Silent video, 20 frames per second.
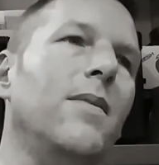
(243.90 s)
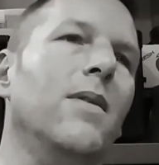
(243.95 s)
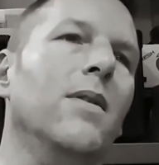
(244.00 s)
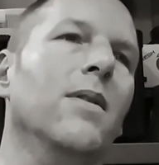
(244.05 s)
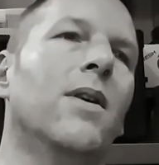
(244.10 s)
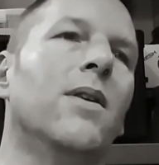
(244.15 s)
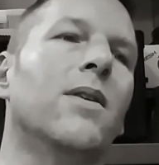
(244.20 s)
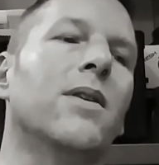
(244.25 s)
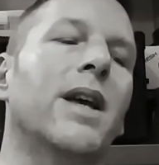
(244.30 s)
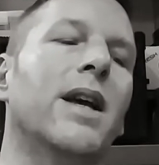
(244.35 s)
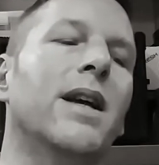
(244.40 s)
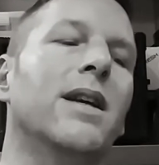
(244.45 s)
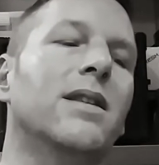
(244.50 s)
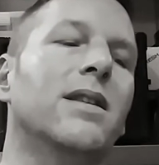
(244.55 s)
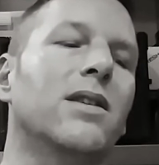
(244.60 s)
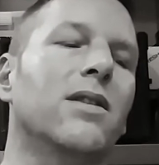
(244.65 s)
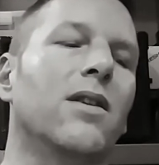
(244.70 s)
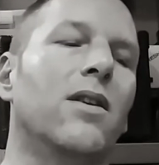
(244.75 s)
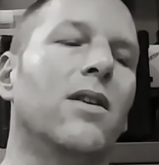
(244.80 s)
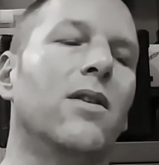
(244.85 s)
Okay,
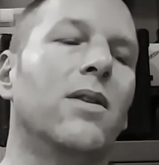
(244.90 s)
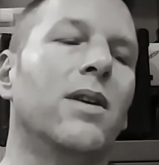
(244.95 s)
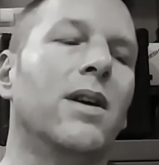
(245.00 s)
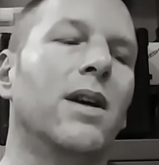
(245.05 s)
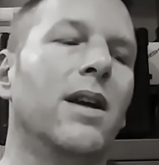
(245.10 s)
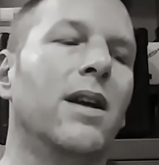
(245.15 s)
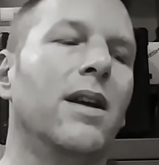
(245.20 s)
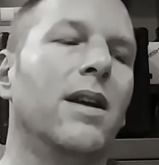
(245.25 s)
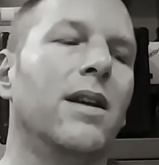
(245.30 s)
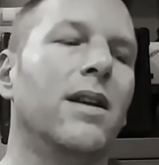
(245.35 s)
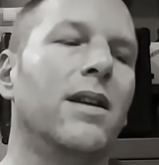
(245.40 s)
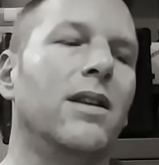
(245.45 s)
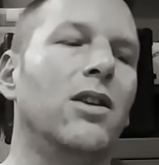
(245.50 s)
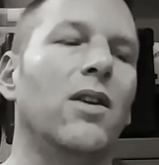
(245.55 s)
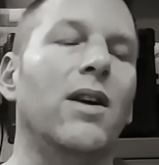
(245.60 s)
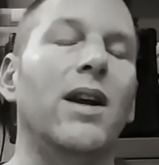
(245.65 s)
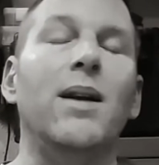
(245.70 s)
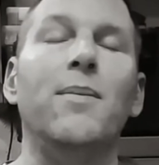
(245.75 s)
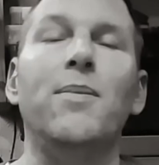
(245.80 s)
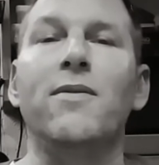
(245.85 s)
so
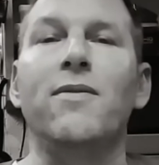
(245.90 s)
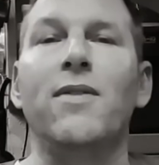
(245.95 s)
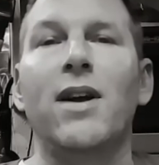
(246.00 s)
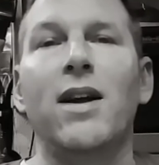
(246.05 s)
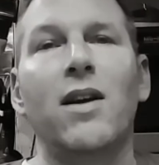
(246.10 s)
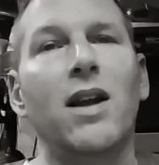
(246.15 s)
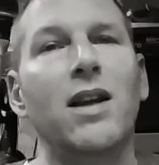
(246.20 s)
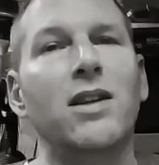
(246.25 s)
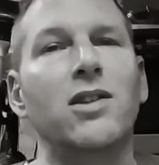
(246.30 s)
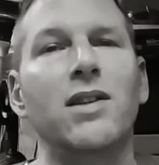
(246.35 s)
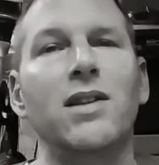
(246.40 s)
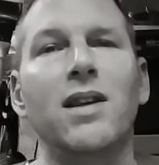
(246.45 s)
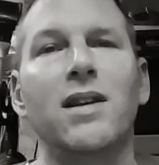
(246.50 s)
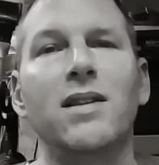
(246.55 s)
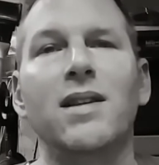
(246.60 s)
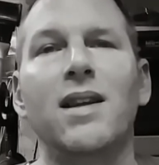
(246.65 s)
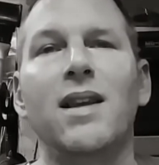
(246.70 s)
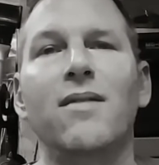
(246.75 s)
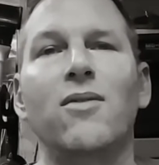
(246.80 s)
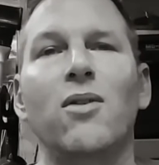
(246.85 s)
your amplifier actually
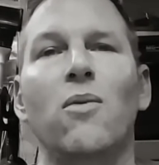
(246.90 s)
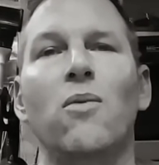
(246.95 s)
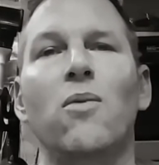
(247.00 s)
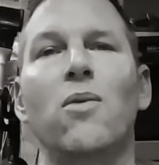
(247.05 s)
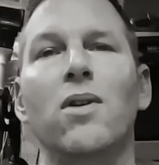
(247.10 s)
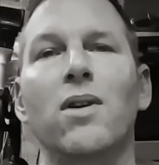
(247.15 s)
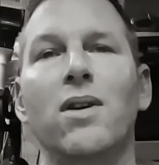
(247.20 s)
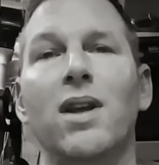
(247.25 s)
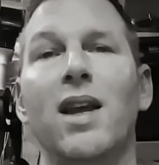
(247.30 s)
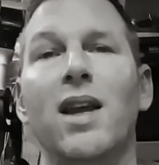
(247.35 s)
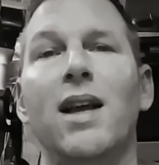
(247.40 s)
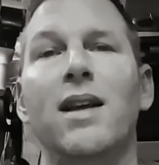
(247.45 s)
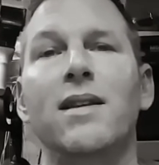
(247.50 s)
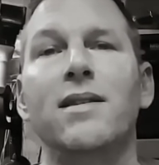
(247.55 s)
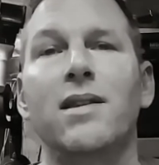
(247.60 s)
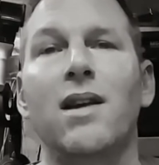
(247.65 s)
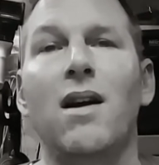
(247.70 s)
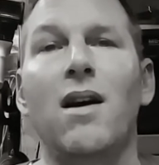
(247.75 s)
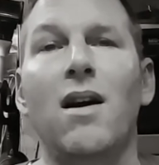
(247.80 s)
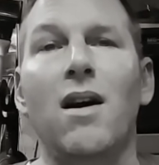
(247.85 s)
doesn't have to work
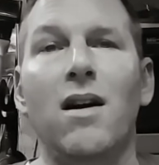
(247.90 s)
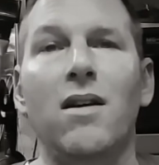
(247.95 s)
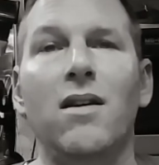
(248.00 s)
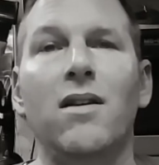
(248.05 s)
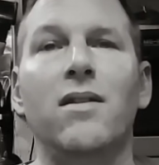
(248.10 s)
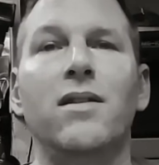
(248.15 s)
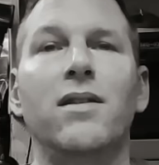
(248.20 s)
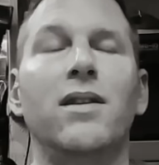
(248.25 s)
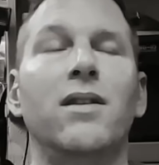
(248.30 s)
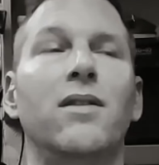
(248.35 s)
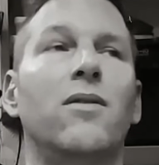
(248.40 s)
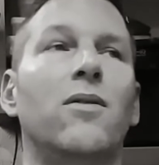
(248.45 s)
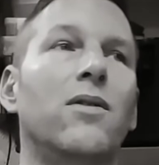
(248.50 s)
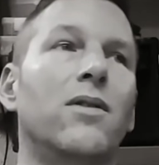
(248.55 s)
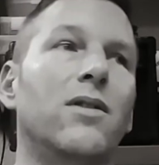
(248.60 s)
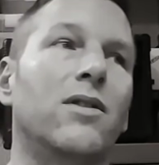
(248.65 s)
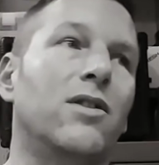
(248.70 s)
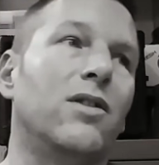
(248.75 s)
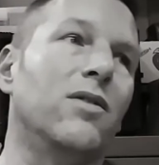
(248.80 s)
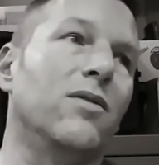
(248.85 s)
as hard in
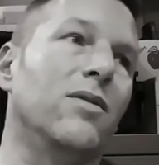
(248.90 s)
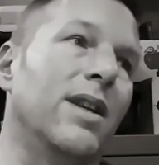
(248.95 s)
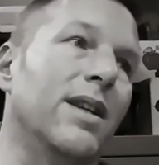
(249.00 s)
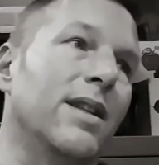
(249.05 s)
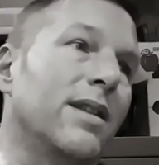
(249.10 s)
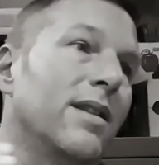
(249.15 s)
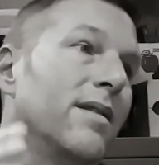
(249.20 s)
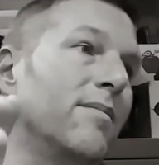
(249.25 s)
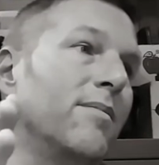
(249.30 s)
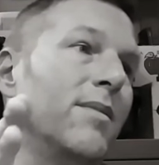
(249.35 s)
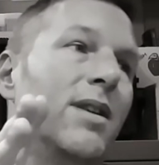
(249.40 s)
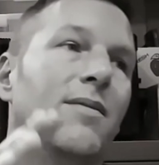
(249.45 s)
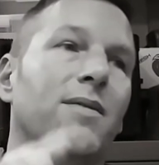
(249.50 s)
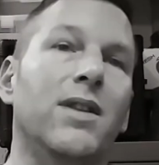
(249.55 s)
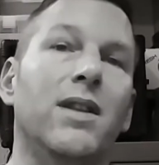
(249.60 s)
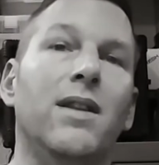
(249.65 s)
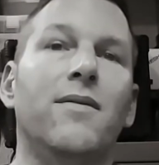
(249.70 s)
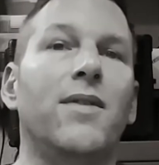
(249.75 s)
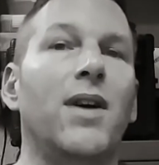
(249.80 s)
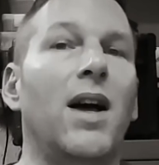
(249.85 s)
order to get
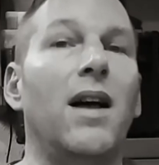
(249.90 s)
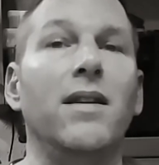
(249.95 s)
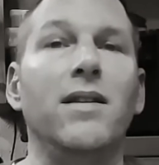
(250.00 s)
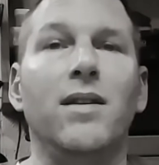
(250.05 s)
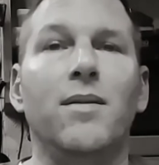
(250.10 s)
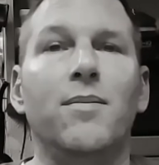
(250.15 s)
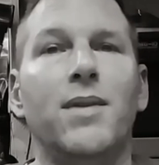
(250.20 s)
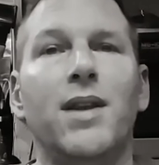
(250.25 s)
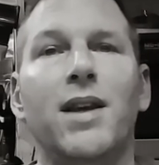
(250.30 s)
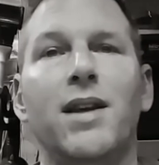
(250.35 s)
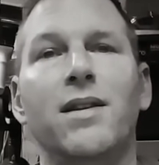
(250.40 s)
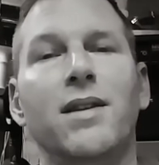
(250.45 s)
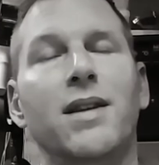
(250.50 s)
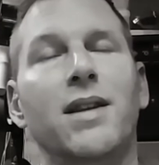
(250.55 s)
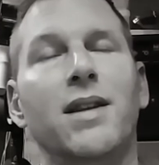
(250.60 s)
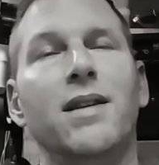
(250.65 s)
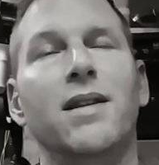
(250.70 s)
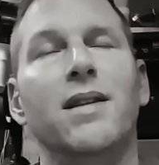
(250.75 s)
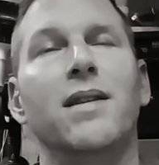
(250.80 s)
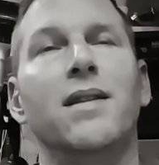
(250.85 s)
even the volume that you
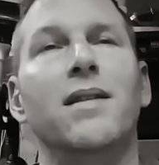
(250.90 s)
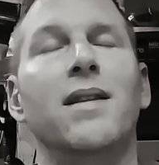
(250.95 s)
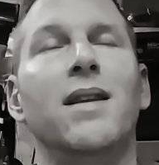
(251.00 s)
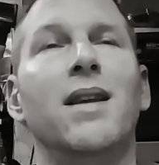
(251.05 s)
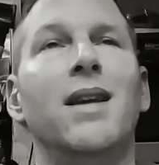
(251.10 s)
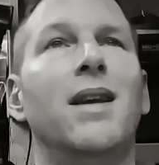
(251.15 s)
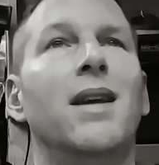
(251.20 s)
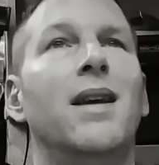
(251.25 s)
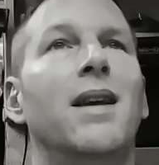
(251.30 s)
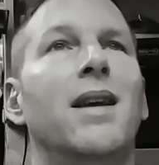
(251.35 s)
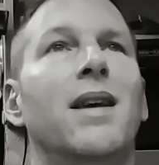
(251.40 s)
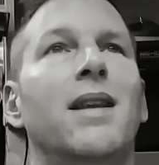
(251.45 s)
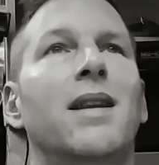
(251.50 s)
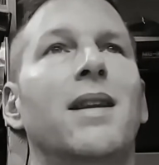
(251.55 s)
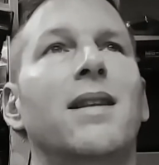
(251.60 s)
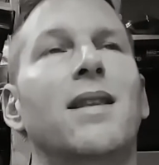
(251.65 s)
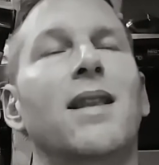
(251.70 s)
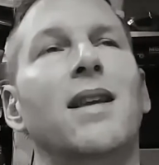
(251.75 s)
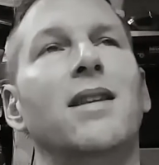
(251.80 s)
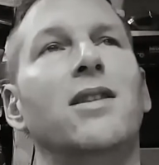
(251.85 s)
need. And
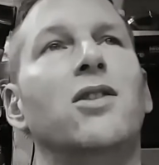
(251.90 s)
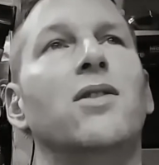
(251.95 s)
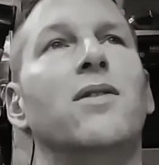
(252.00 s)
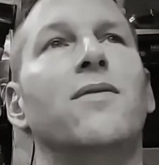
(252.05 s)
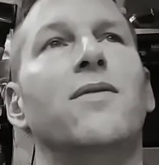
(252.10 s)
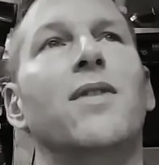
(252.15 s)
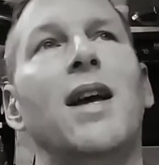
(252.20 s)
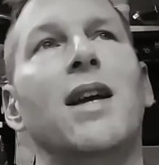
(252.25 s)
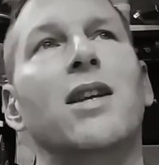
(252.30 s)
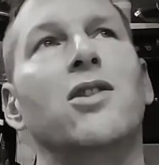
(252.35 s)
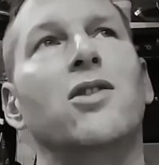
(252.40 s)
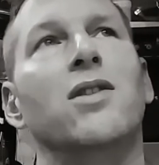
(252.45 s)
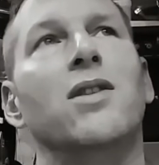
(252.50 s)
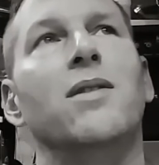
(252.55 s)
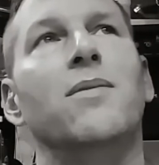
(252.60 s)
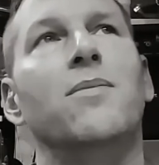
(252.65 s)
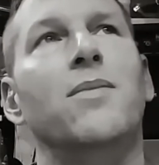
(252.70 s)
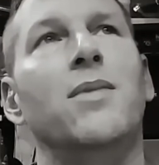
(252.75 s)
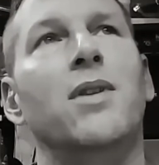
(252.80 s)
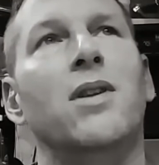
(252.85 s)
unless you've
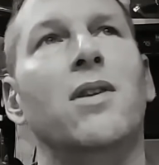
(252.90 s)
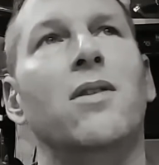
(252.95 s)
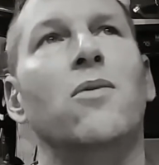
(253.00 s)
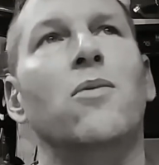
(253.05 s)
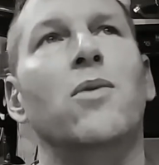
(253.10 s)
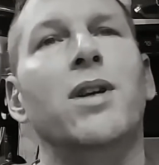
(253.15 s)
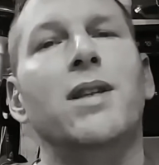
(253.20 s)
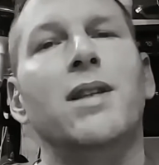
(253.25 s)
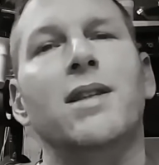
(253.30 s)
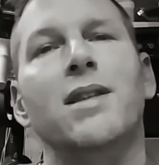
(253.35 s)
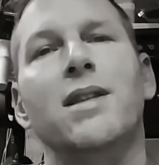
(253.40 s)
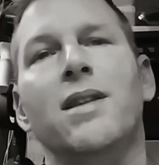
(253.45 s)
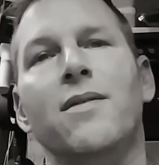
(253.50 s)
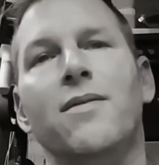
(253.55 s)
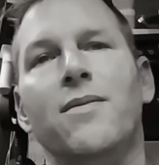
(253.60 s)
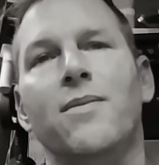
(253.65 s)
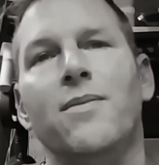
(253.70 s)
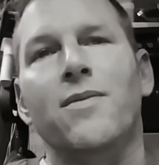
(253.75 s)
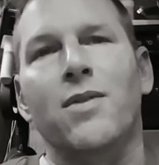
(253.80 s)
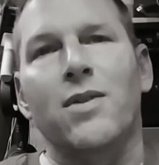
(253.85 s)
actually, witnessed it
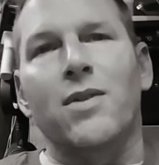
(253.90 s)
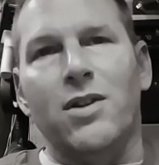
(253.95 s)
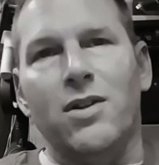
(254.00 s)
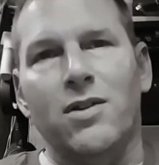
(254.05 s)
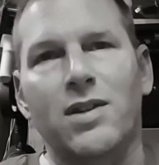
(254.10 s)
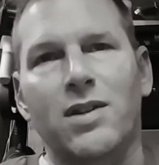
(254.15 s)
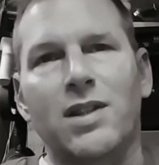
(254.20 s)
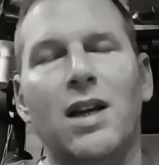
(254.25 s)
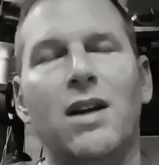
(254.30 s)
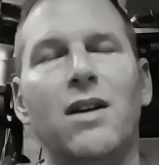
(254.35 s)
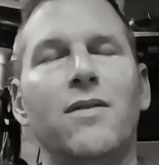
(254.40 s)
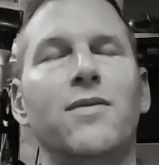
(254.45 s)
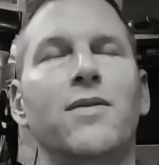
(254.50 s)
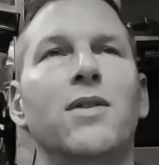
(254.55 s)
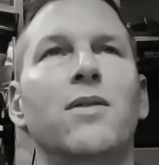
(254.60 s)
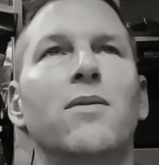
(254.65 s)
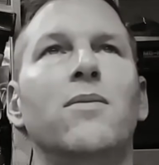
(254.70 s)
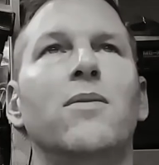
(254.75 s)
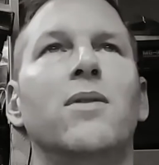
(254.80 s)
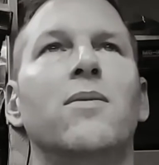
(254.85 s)
for yourself,
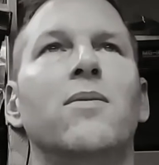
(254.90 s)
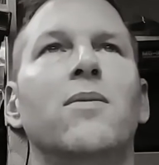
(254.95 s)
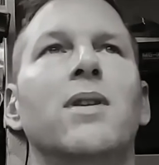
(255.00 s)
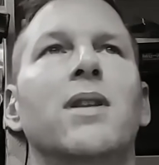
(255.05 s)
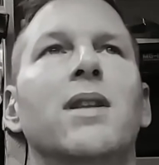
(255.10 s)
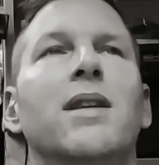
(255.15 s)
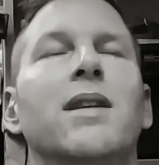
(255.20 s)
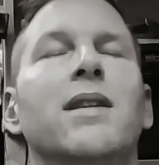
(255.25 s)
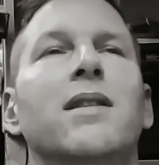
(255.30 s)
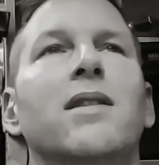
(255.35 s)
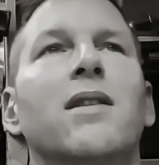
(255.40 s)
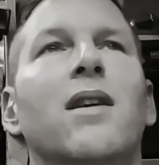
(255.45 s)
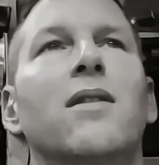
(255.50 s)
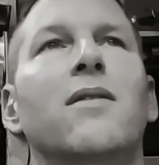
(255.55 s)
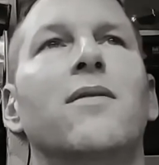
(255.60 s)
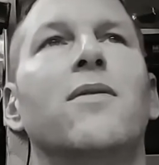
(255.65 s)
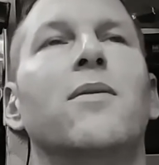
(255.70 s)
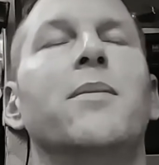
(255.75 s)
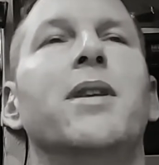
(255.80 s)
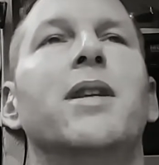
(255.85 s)
you really, it's hard
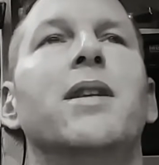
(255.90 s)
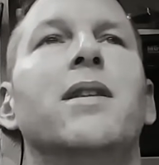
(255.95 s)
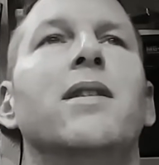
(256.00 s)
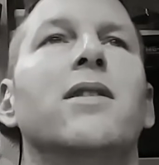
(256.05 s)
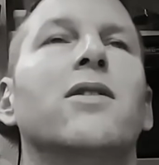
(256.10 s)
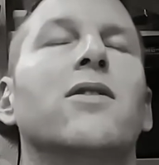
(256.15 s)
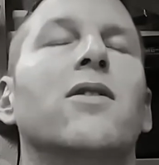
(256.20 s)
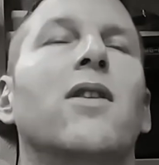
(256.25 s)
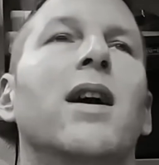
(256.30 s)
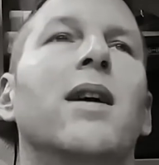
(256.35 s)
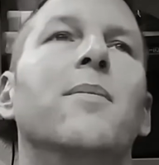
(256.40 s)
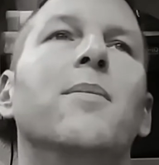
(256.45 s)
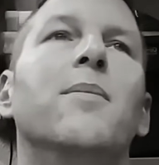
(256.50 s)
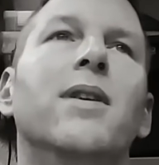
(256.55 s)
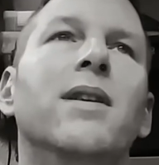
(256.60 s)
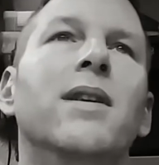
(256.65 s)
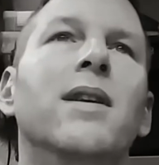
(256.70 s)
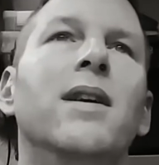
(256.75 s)
for me to describe, but